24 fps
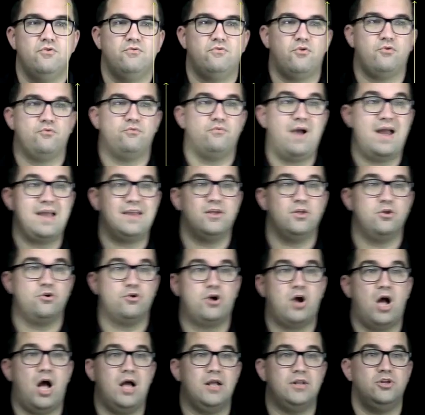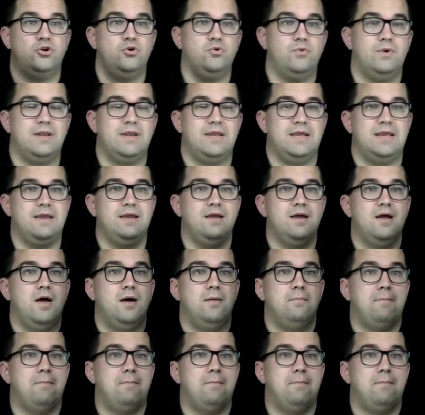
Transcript: for regular continuity,